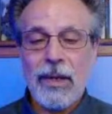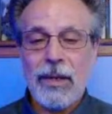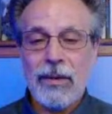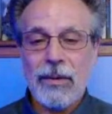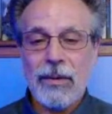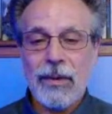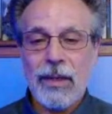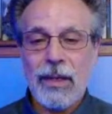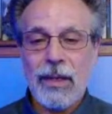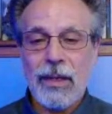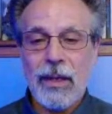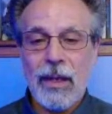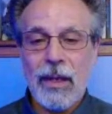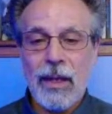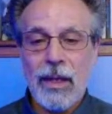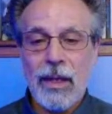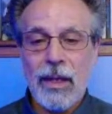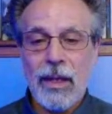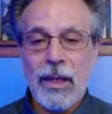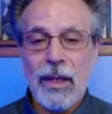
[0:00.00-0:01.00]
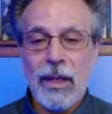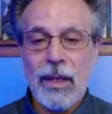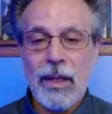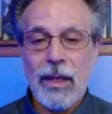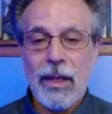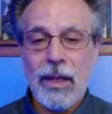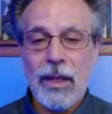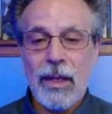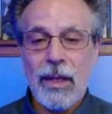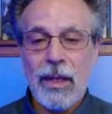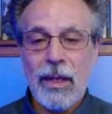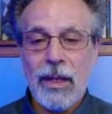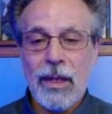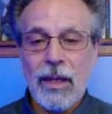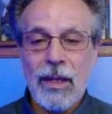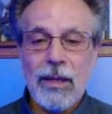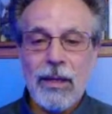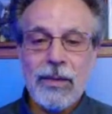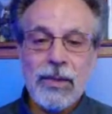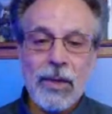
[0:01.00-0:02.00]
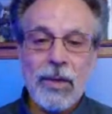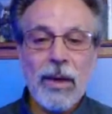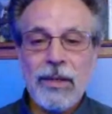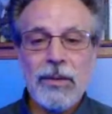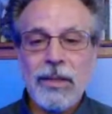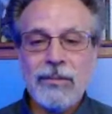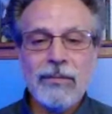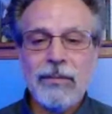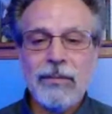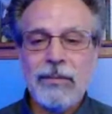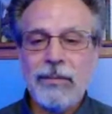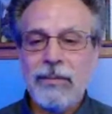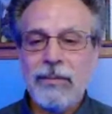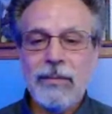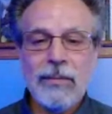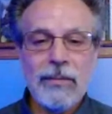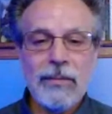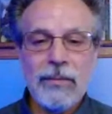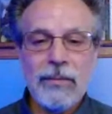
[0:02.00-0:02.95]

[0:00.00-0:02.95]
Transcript: come up regularly? So you want to do it